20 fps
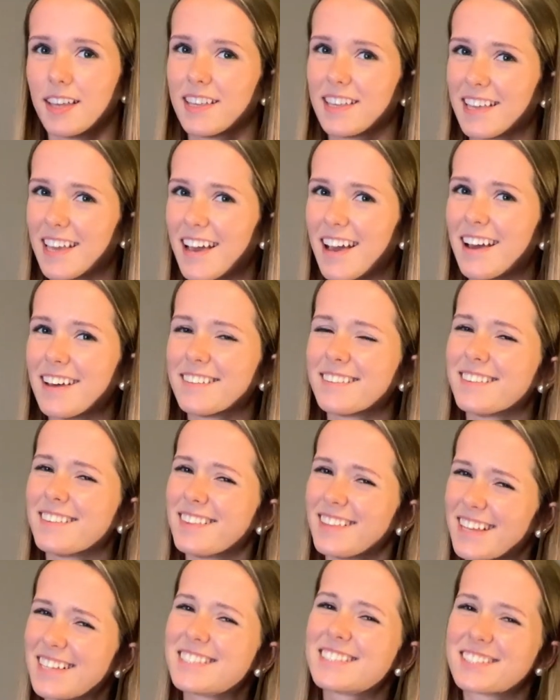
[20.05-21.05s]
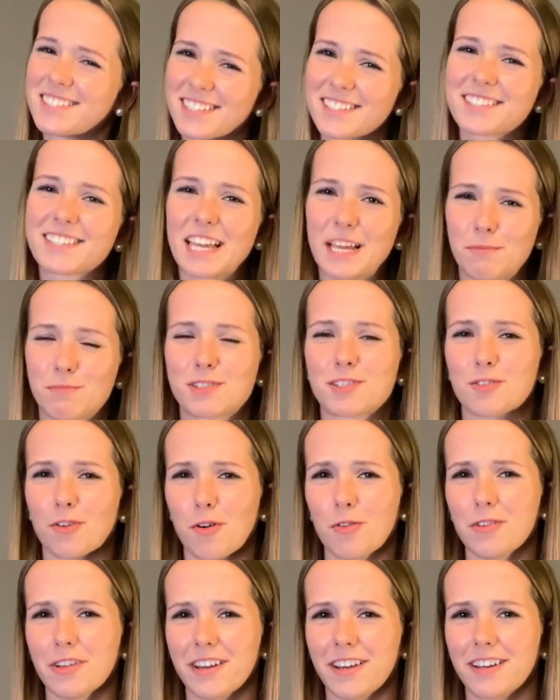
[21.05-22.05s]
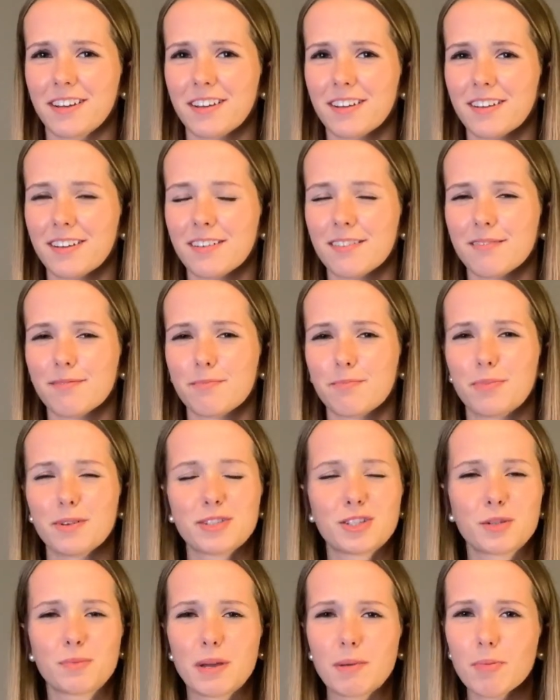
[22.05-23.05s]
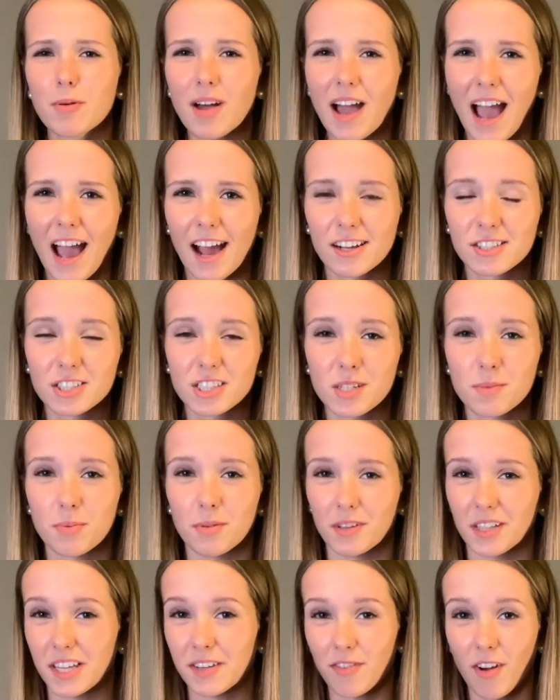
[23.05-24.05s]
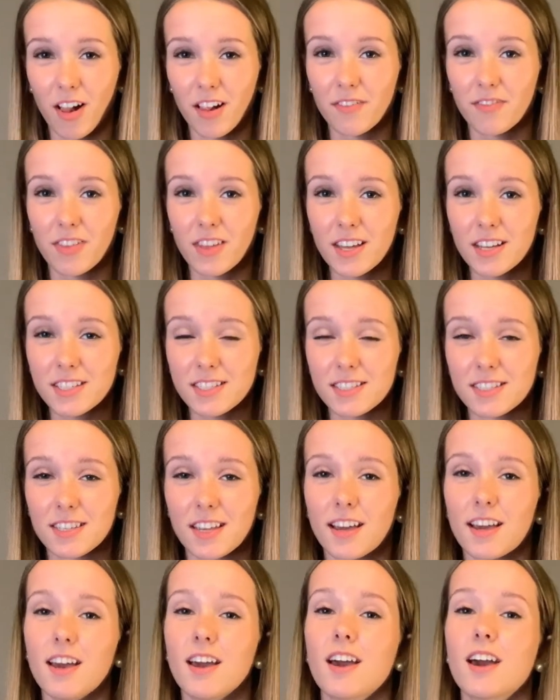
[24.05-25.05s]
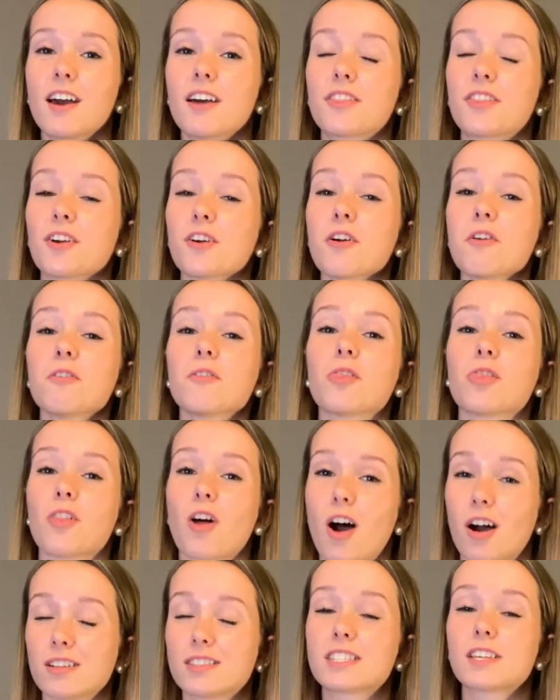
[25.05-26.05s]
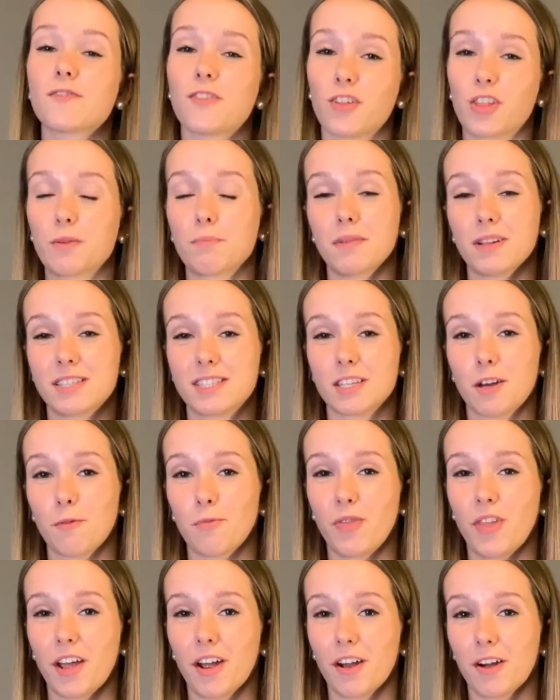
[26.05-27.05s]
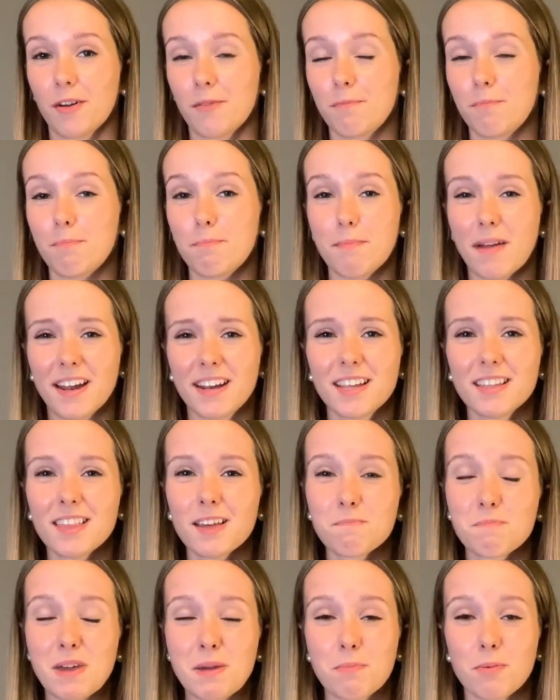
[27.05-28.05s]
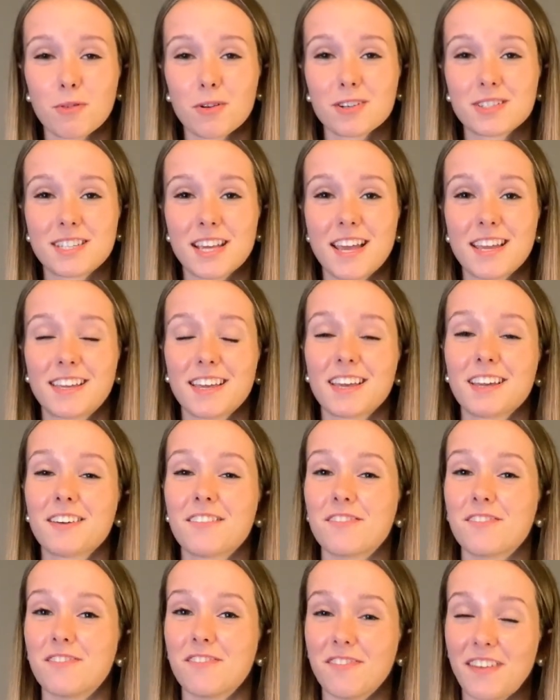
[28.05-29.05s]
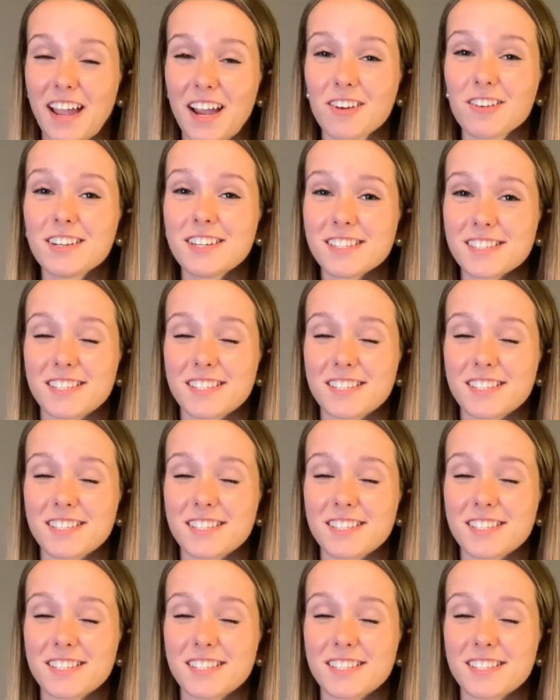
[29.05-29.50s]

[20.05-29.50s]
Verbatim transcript: Yeah, let's just keep scrolling. But do people actually believe all of this? There are lots of other myths out there, many that people are taking very